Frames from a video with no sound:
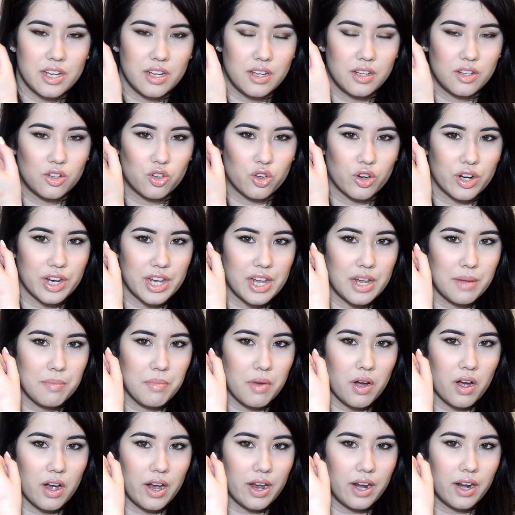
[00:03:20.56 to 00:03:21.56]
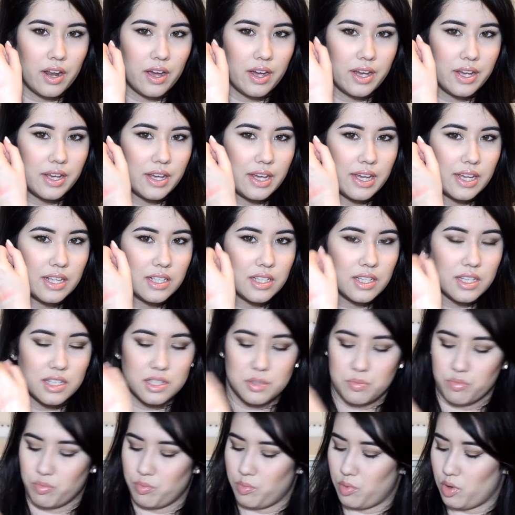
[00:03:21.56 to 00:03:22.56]
cream highlight. It is
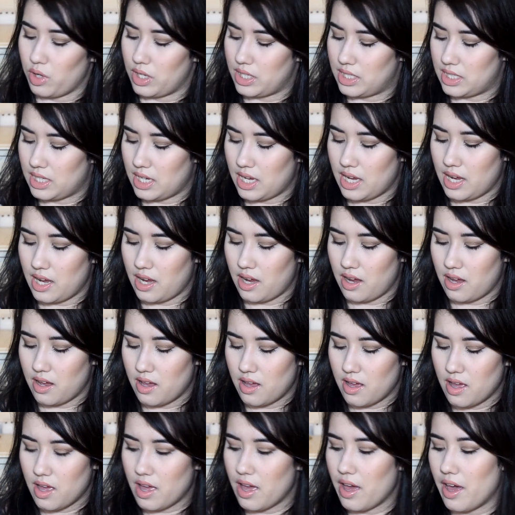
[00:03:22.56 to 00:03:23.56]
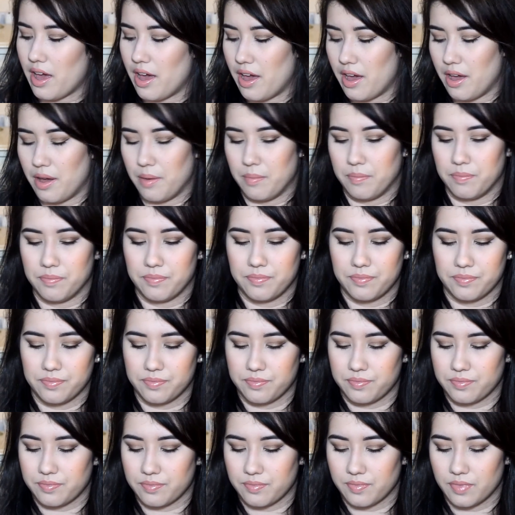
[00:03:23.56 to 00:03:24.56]
pretty.
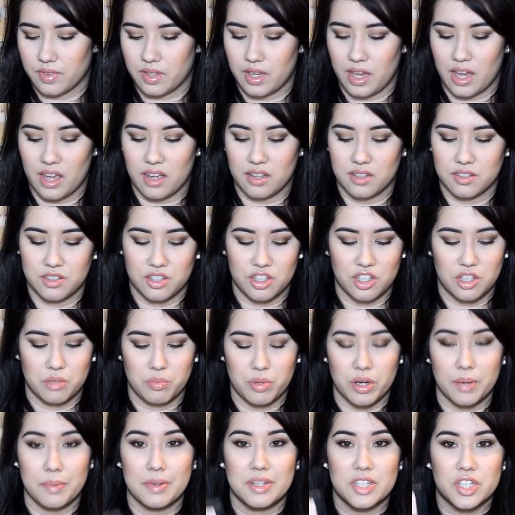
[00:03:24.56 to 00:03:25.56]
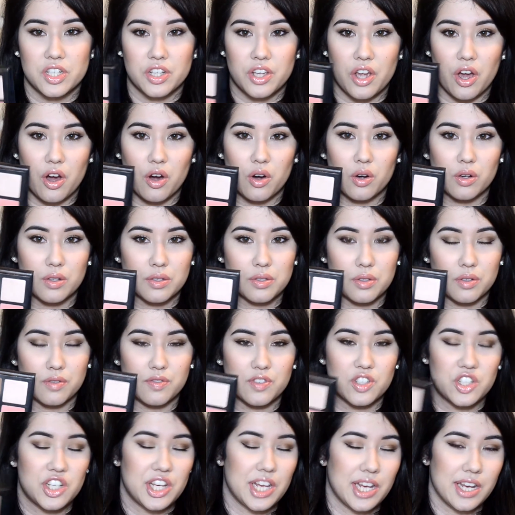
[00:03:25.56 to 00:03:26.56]
Yeah, so you can pretty much do your whole sort of
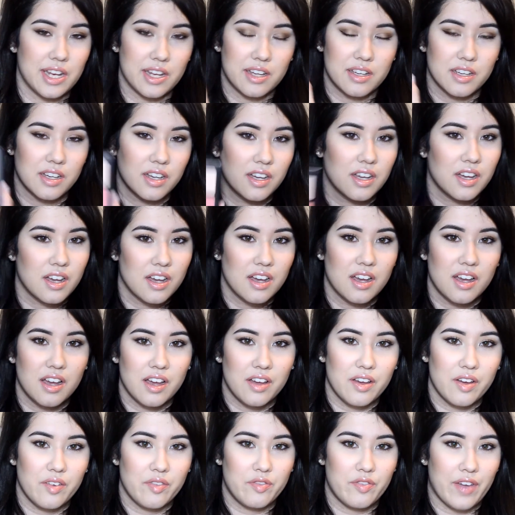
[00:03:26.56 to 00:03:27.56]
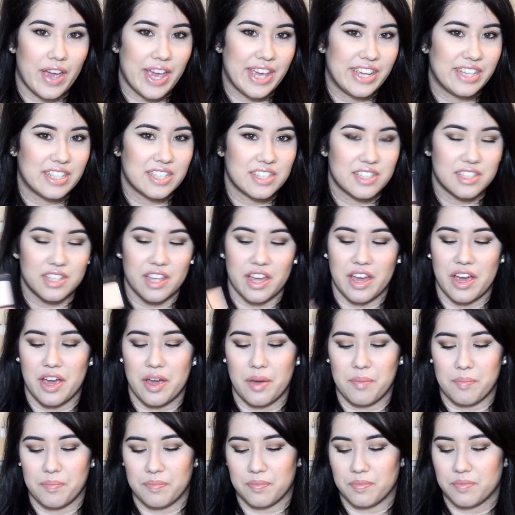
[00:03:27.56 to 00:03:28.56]
cheek face
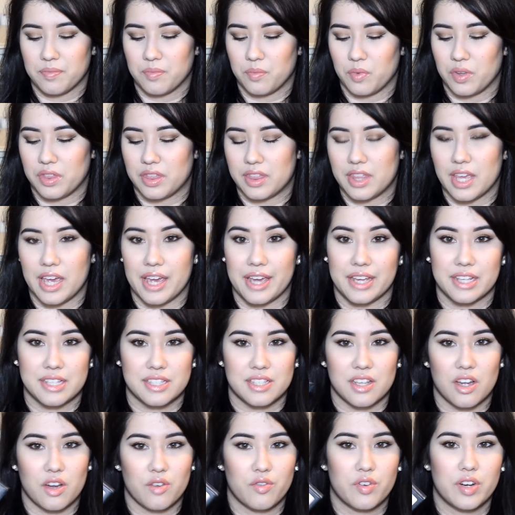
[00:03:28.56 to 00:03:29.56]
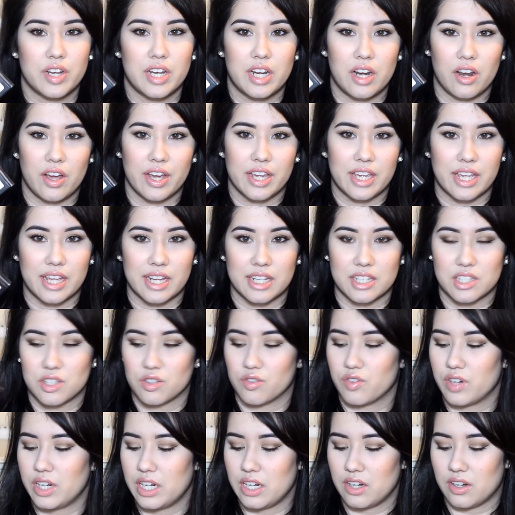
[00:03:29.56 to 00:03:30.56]
with this. I really like it. It's a
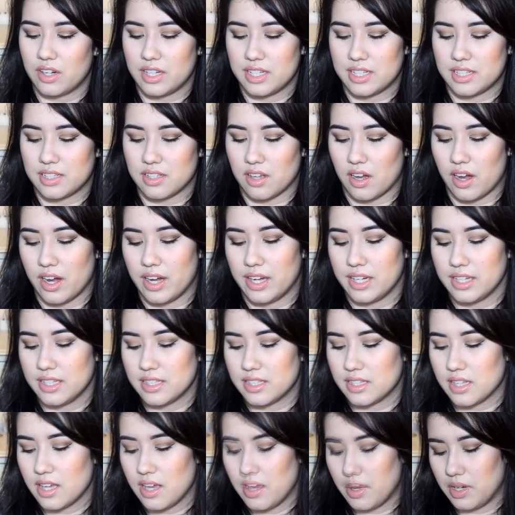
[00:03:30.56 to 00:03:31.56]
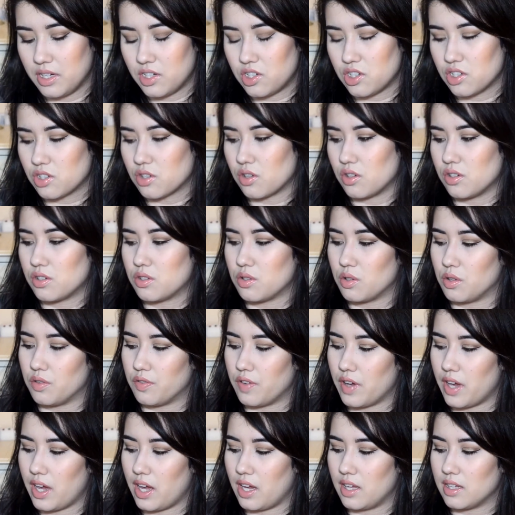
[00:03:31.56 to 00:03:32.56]
really nice size, and it's just got a sort of
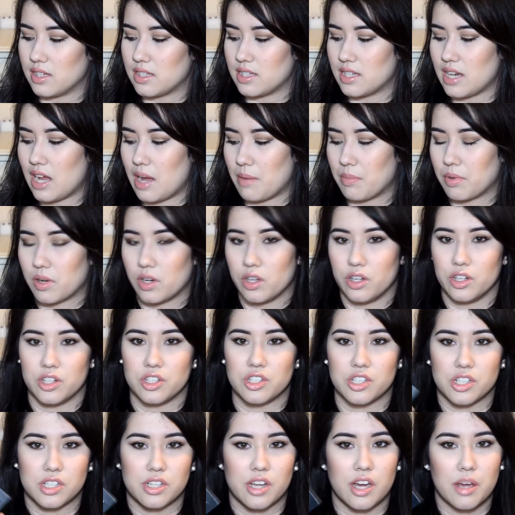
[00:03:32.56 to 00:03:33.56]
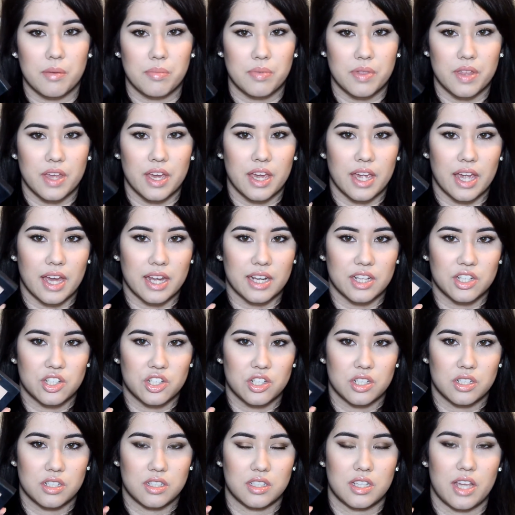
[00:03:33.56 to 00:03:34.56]
a snap closure type thing, and it's
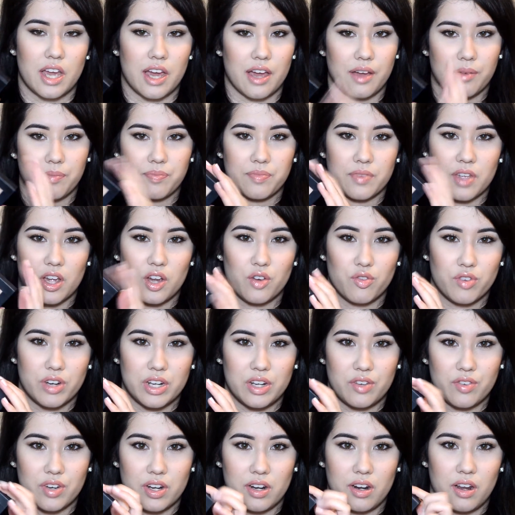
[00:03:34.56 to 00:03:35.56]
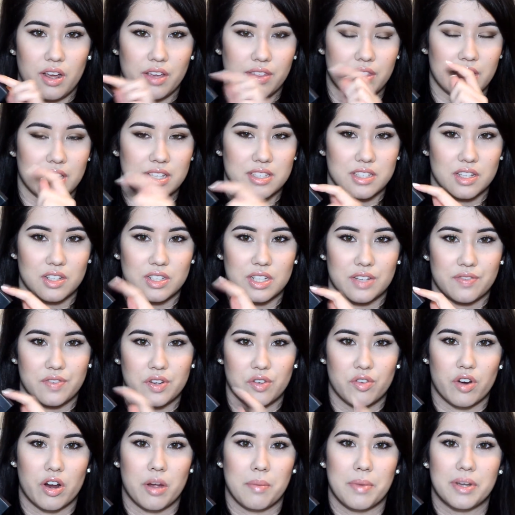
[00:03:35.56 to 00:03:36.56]
just, yeah, I really like this. I definitely
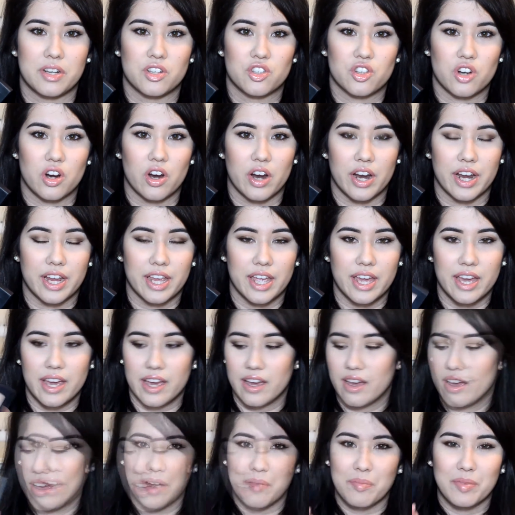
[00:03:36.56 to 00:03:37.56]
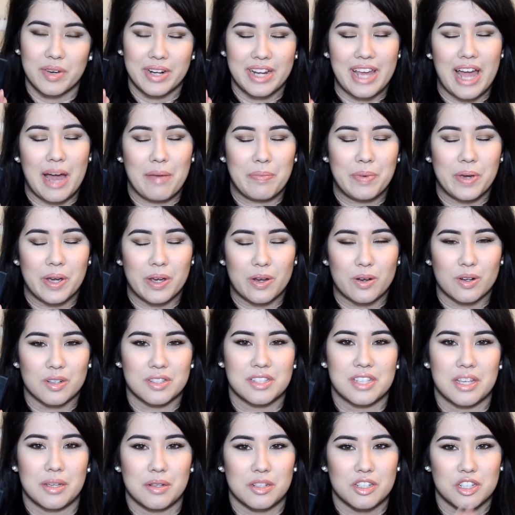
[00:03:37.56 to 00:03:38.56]
recommend trying it. I'm really happy I
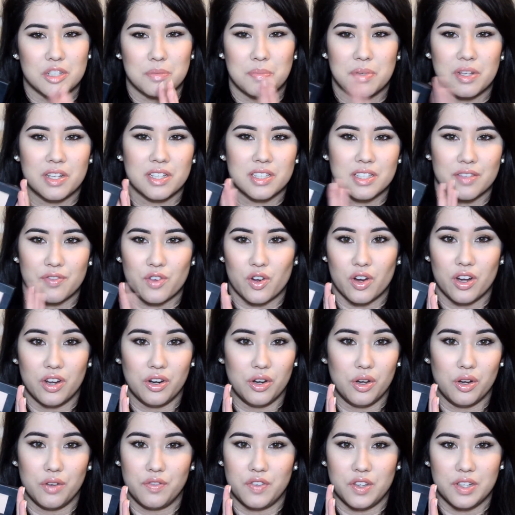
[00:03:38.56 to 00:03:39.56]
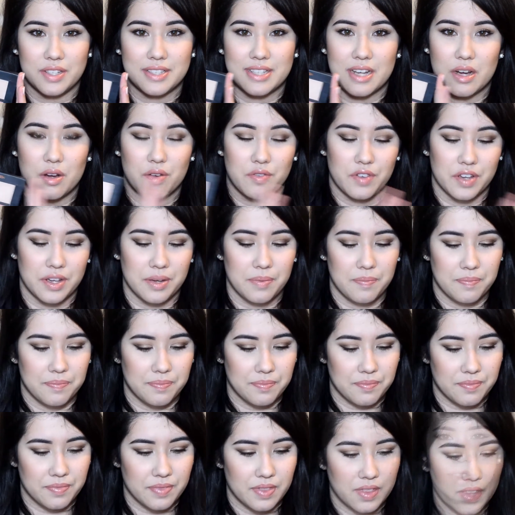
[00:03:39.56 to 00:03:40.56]
got it just because I've got a lot of use out of it.
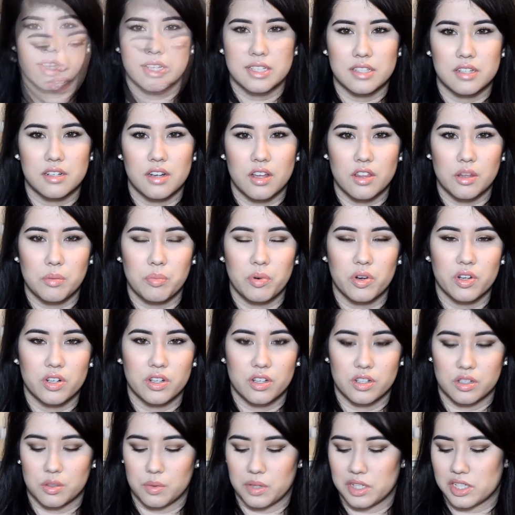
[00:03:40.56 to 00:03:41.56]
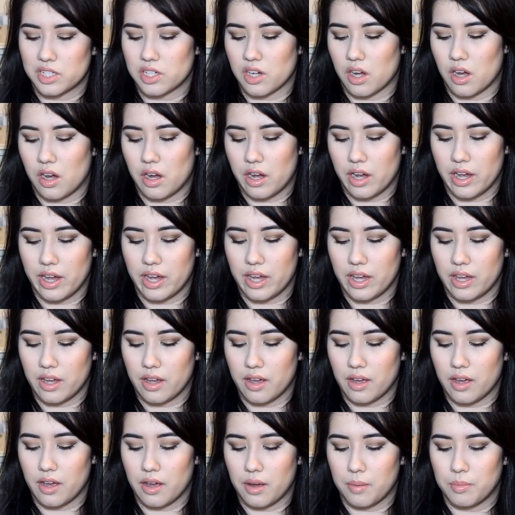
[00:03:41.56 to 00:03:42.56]
There's another product which I'm
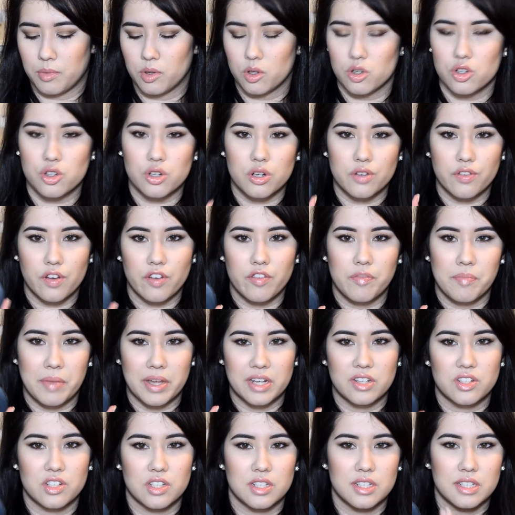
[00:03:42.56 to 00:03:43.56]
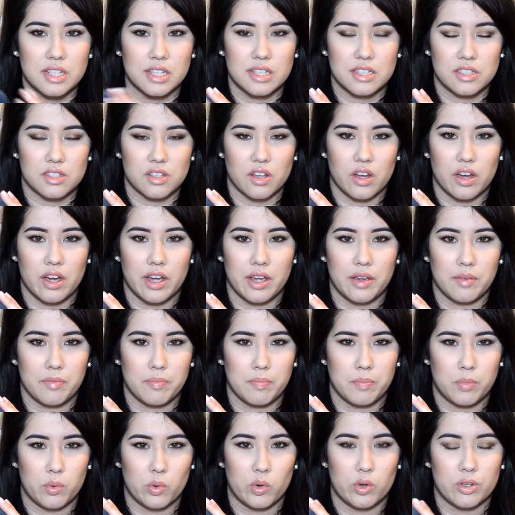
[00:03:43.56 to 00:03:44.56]
not sure if I've mentioned since I
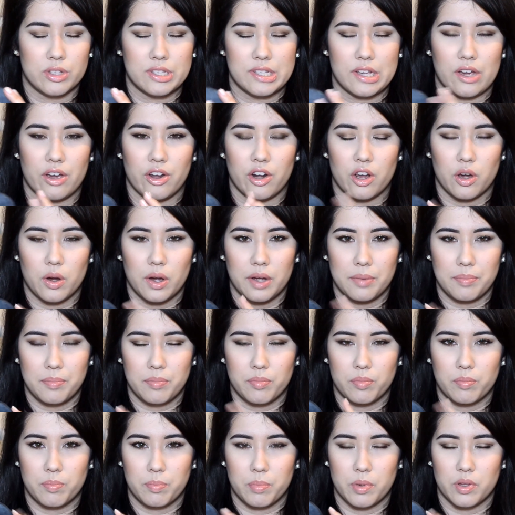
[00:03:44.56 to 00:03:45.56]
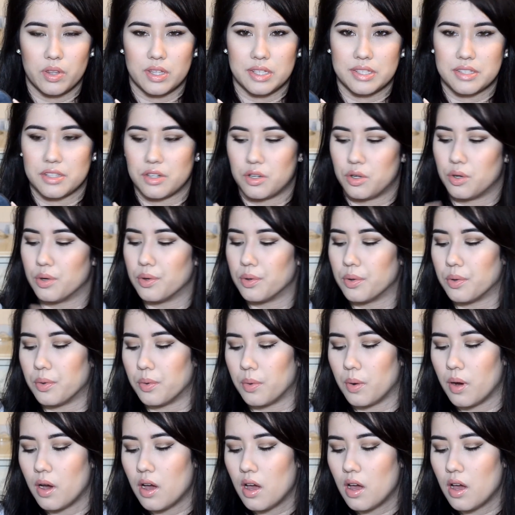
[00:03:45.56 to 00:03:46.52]
bought it. I know I put this in a haul